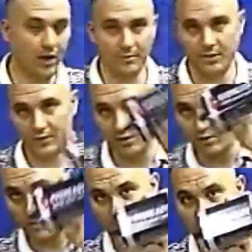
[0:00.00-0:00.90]
Um, I've got
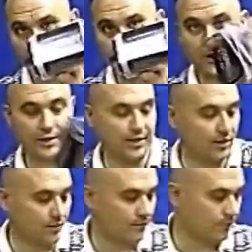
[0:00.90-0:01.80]
a large battery
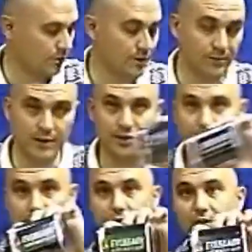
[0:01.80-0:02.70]
here, which I'm going to
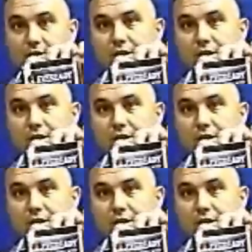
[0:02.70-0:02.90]
use for the